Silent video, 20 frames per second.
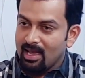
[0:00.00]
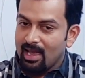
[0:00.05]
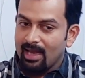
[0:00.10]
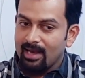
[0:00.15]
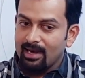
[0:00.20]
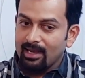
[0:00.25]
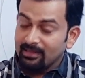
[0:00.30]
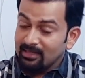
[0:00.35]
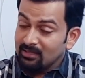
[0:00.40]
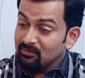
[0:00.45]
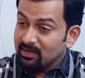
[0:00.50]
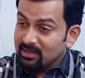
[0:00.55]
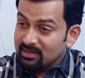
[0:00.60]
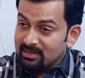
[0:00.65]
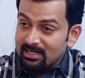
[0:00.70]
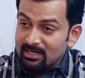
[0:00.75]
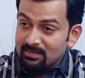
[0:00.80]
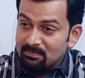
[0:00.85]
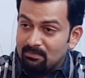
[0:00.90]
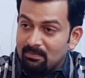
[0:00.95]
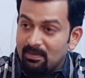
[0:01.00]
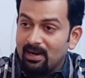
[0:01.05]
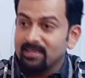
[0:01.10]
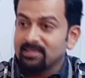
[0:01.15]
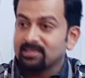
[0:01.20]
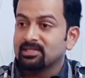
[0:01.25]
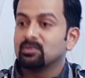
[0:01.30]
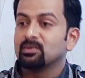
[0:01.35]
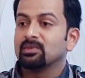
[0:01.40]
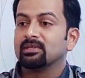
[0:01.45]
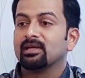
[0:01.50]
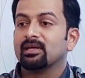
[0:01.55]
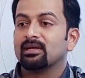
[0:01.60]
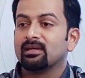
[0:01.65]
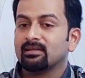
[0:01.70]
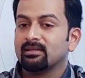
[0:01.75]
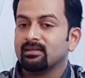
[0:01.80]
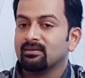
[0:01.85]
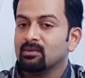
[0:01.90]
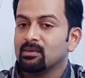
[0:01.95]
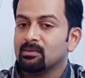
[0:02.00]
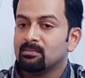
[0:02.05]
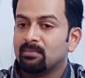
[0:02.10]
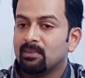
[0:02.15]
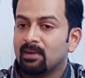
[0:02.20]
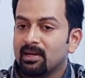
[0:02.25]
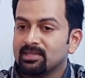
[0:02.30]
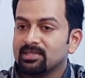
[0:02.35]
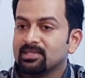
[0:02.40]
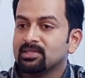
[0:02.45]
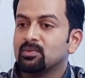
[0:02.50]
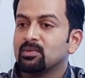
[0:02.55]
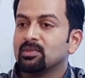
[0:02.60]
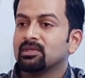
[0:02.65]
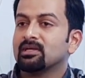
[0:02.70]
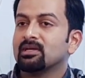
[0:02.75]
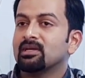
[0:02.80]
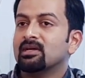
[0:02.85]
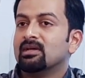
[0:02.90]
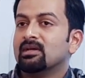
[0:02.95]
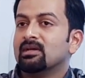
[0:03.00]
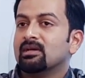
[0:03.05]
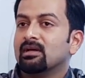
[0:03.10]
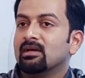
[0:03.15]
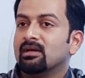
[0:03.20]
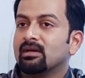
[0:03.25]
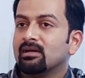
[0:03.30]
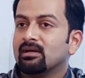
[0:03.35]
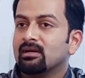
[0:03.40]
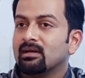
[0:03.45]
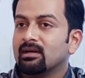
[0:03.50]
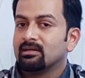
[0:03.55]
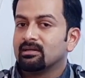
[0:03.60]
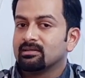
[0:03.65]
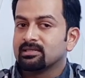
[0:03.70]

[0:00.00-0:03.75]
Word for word: And I think we are really blessed with that. I think we are blessed with uh,